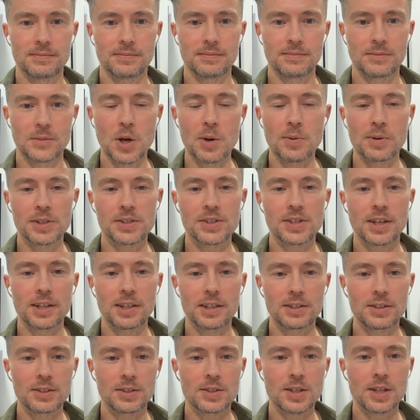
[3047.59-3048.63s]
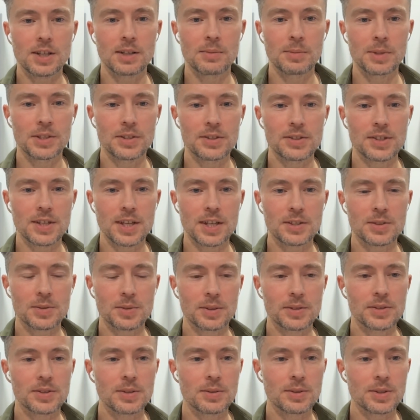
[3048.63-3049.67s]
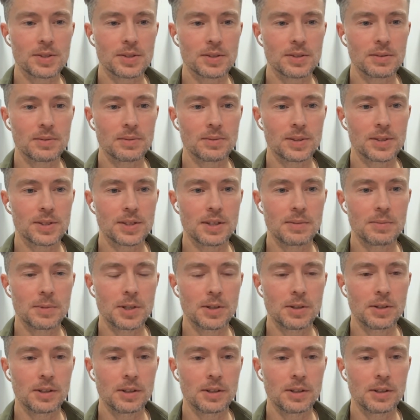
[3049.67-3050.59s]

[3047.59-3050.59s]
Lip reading: Well, I'm excited to talk about this next one. So let's keep going